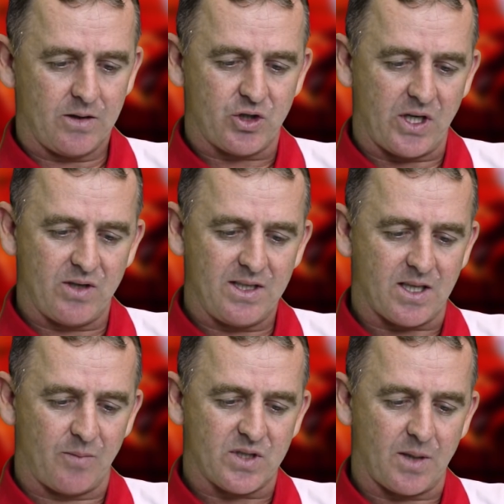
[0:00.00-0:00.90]
generally,
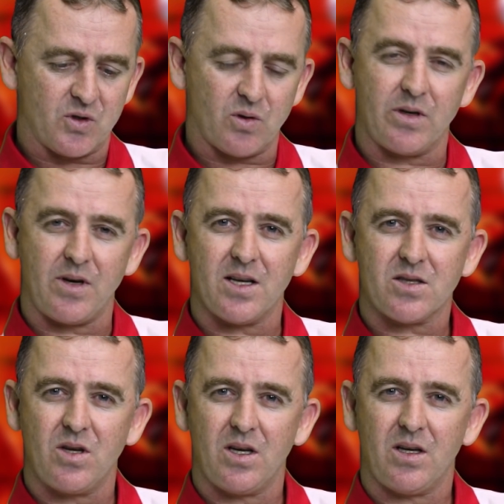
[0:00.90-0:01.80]
some sort of
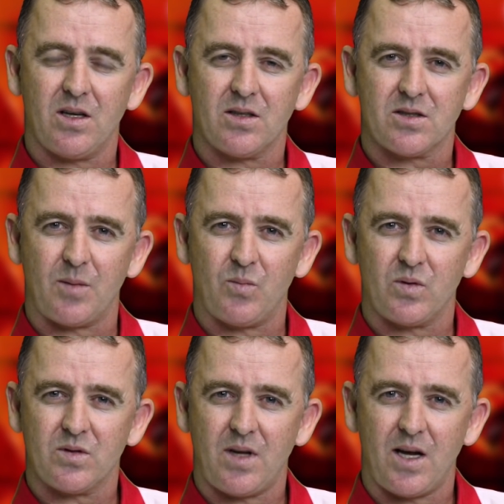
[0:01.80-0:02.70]

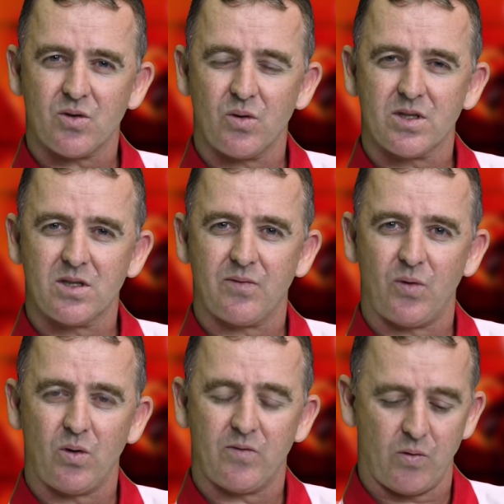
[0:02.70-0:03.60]
nice horses
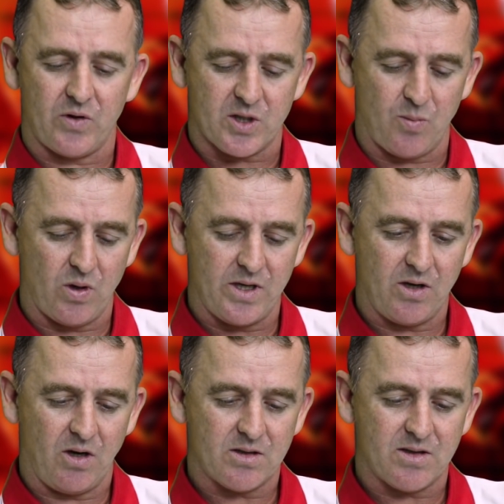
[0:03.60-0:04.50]
for the smaller
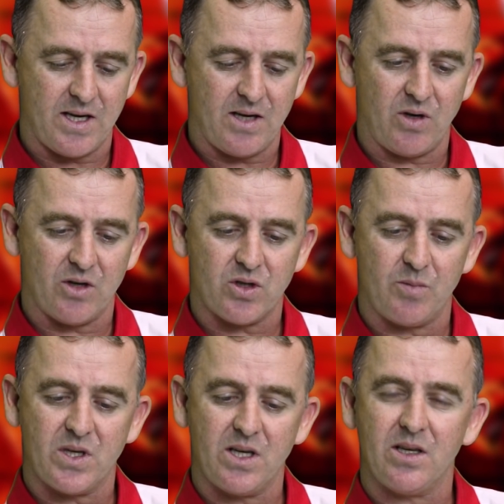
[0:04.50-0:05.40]
yards there,
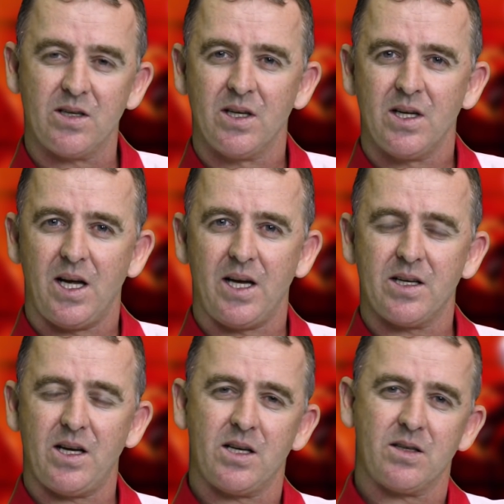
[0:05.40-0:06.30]
Rajramdin
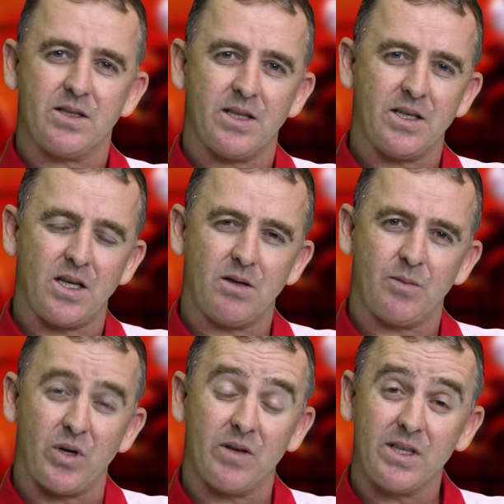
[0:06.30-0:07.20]
and
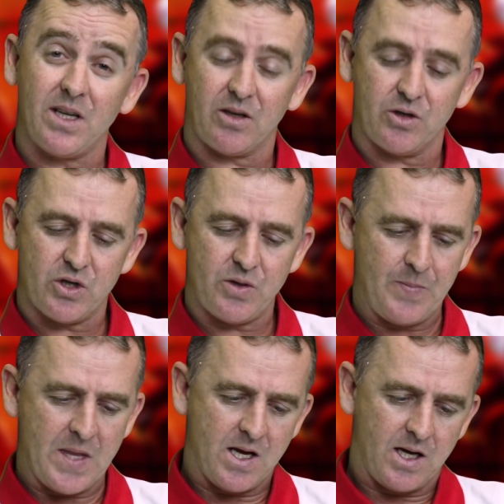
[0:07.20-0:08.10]
Praveen Nagudu.
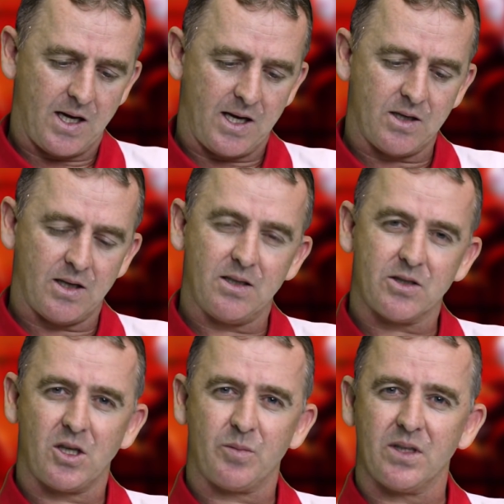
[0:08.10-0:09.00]
And
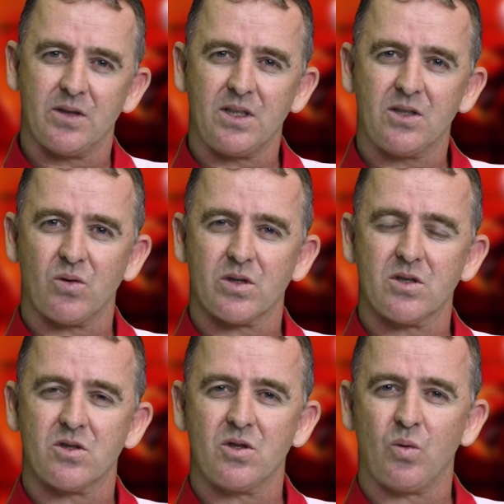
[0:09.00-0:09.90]
let's hope that these
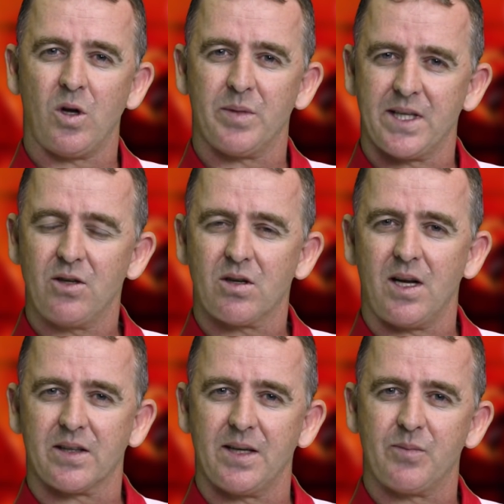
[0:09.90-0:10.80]
horses do well, but they look
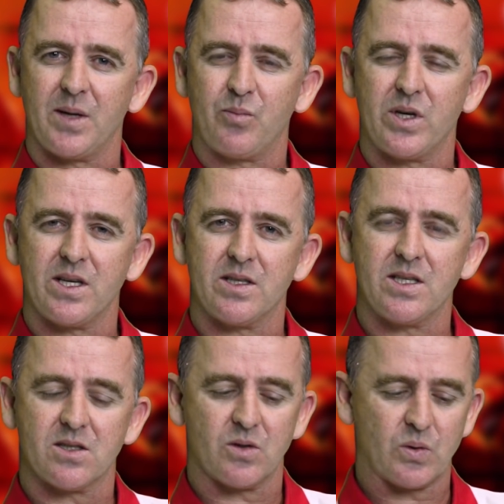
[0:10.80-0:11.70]
like they're pretty
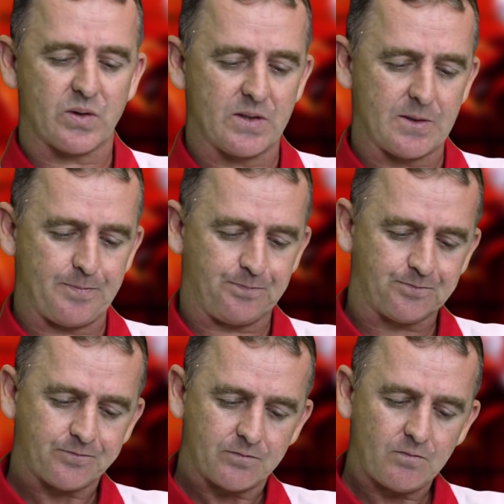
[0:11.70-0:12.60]
decent horses.
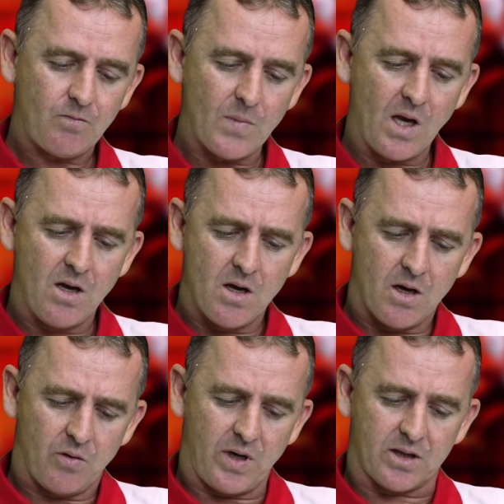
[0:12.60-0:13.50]

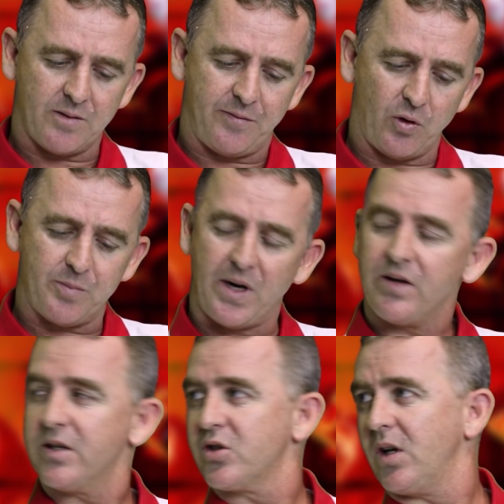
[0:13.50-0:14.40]
Right, the 4th
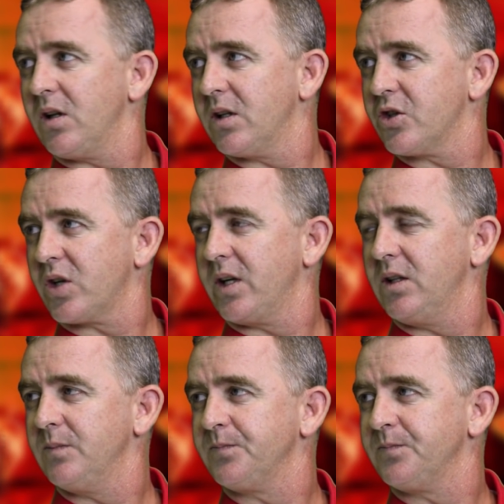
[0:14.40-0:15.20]
barrier trial, Shahil.